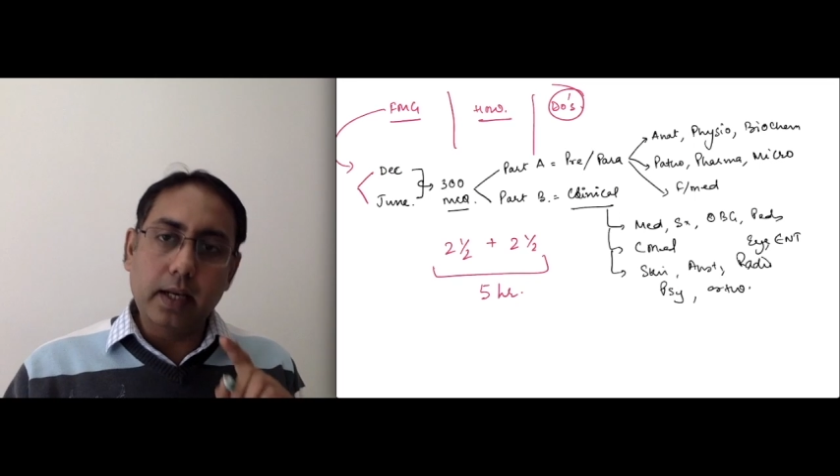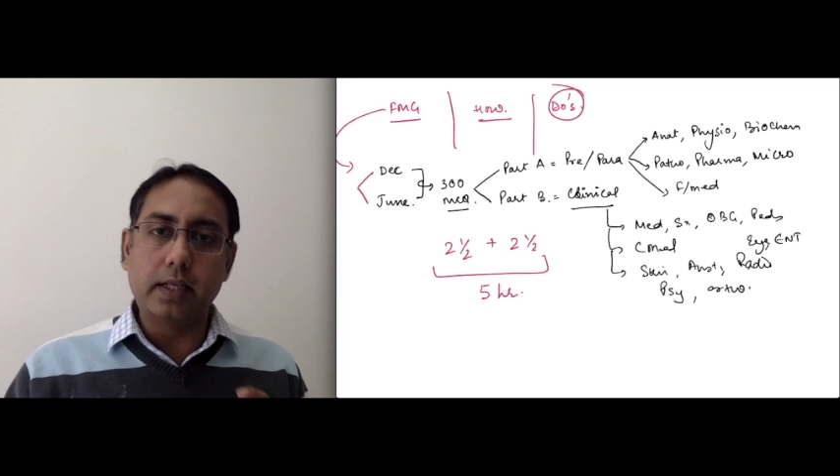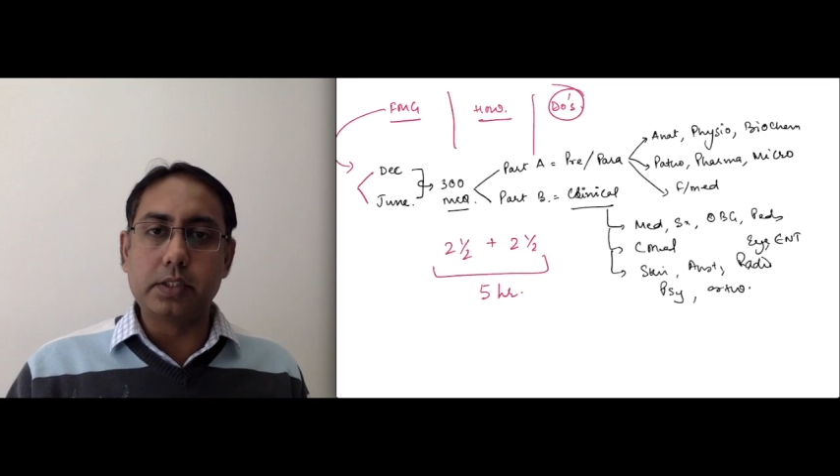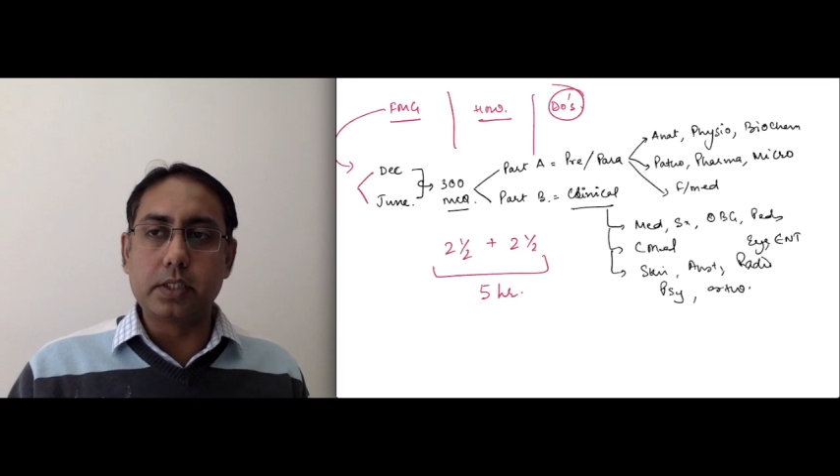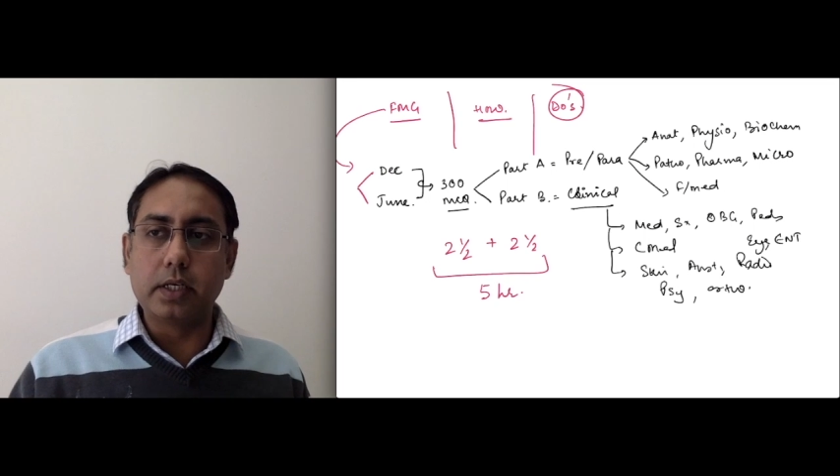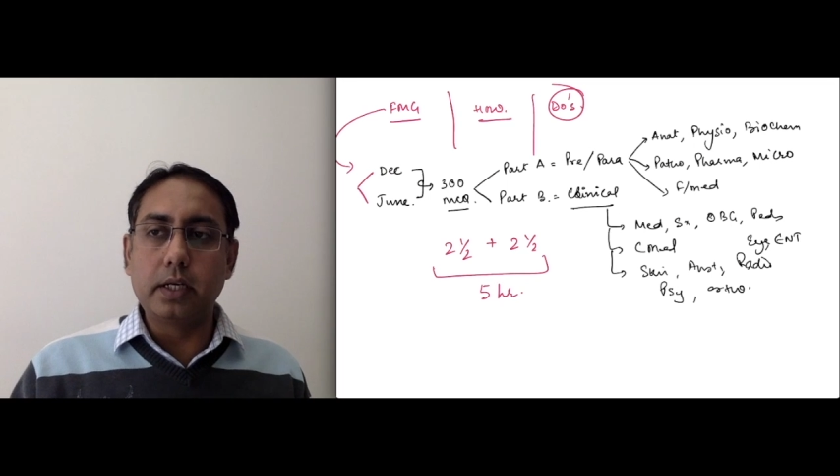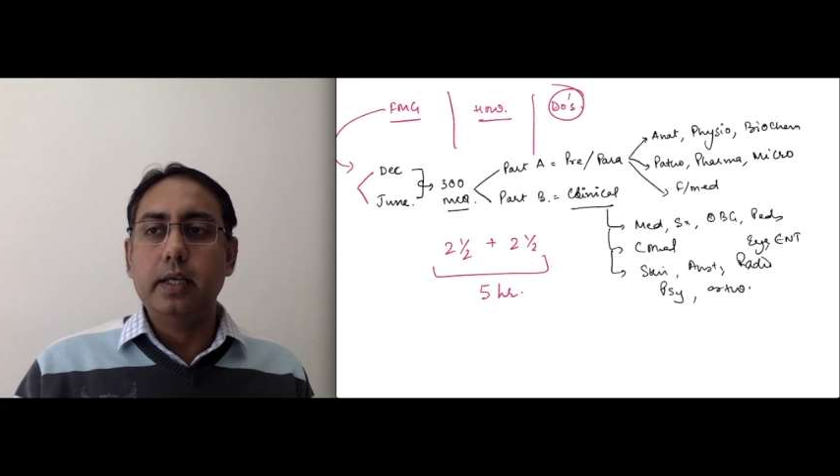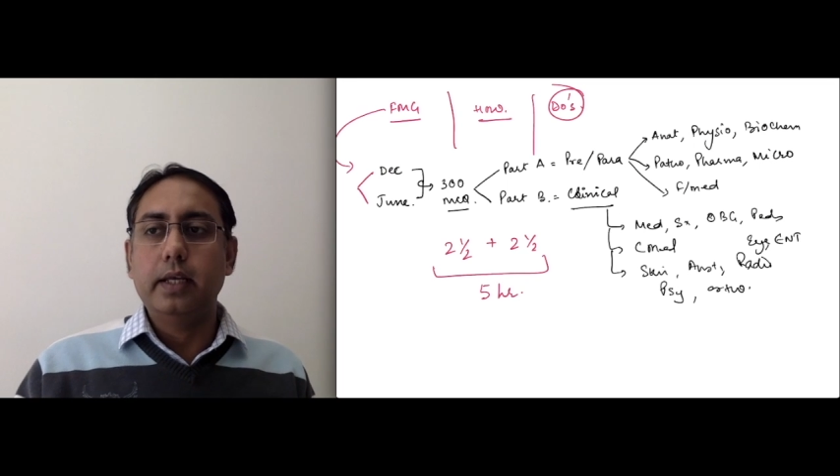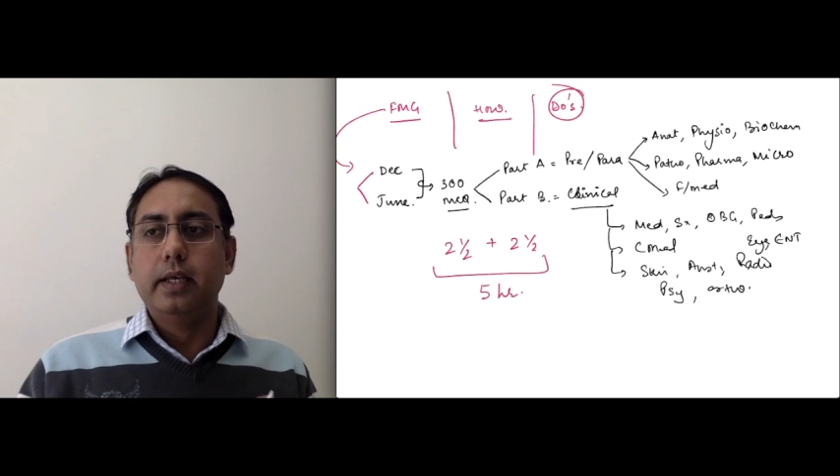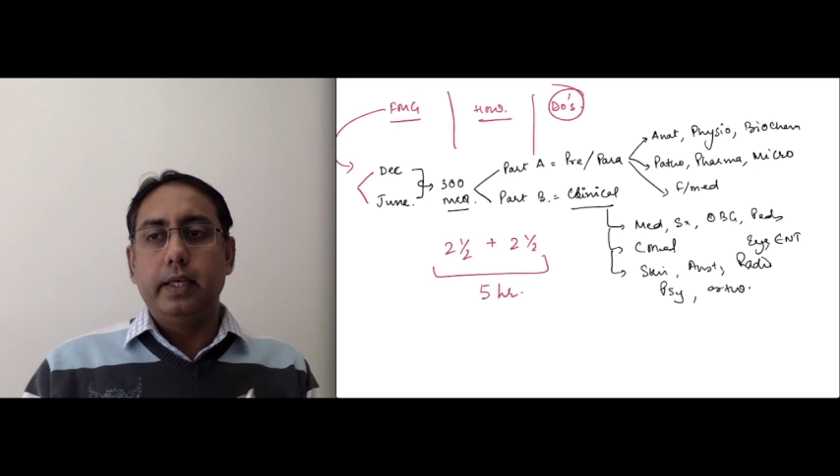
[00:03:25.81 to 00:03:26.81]
answer
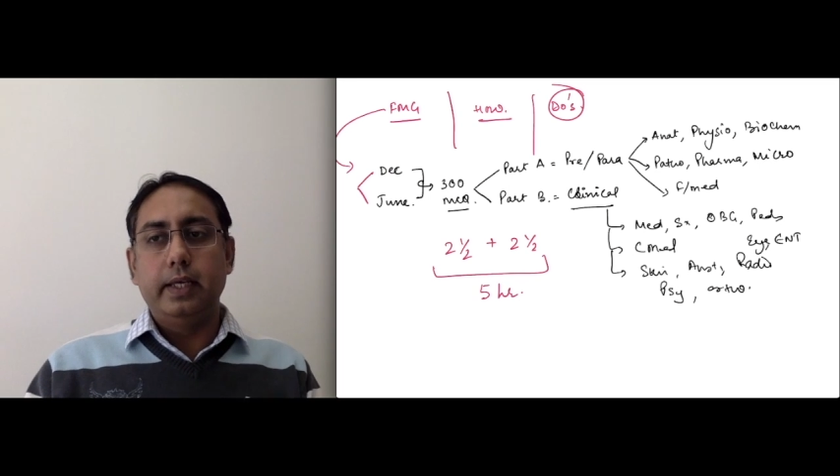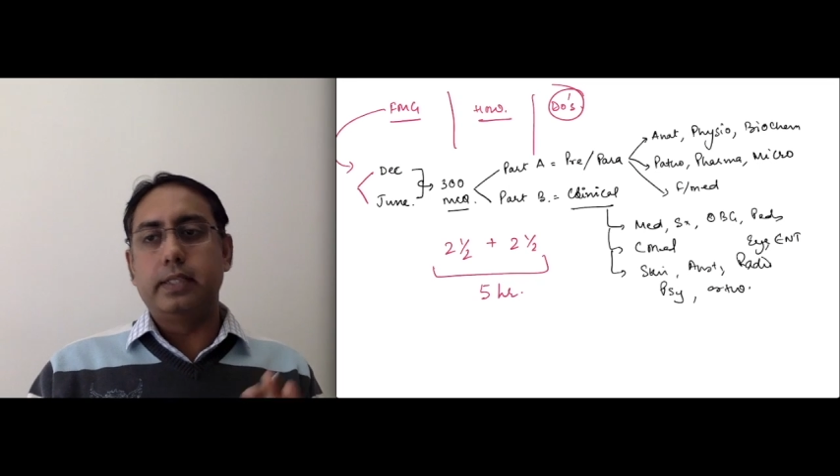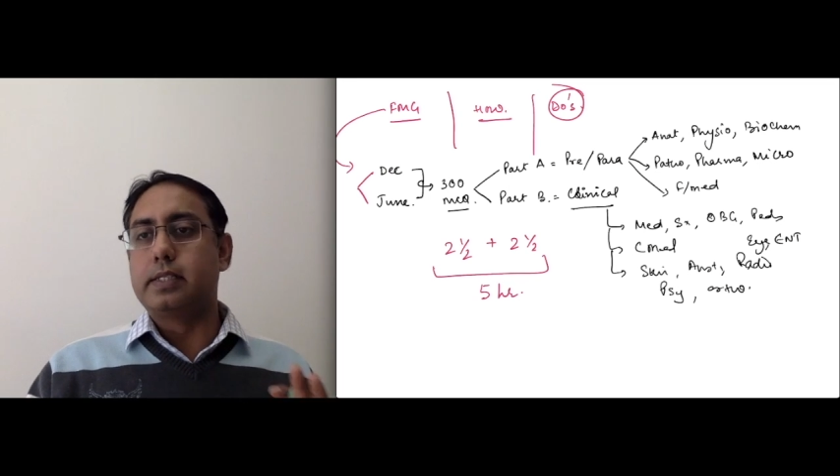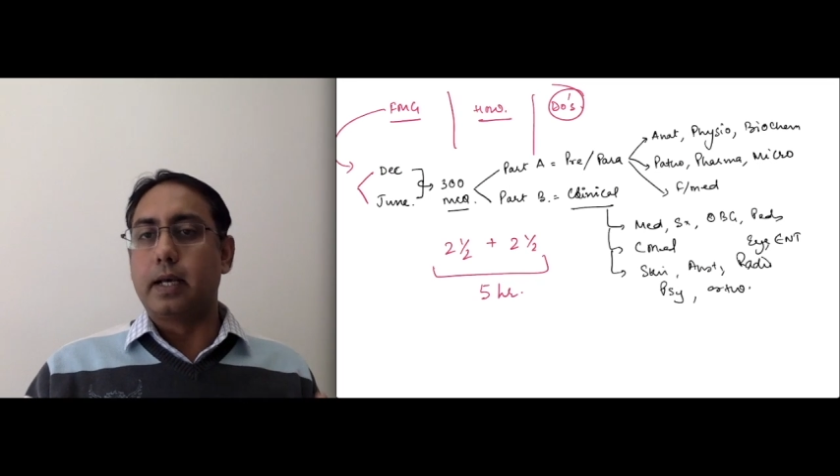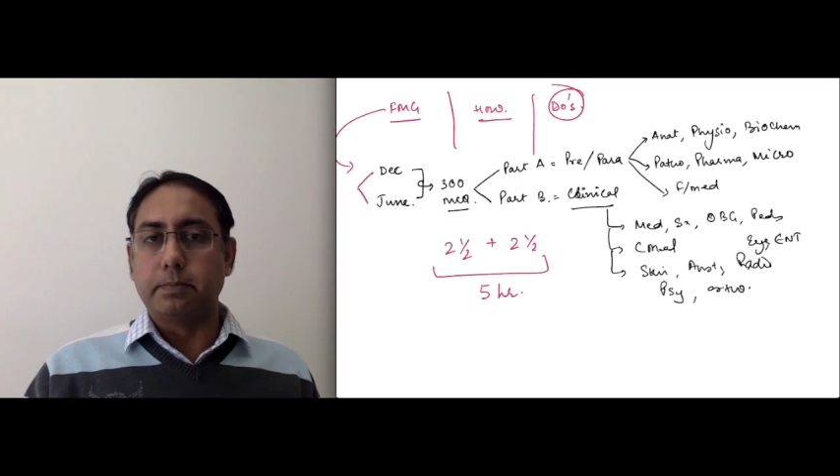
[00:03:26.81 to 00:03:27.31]
exam.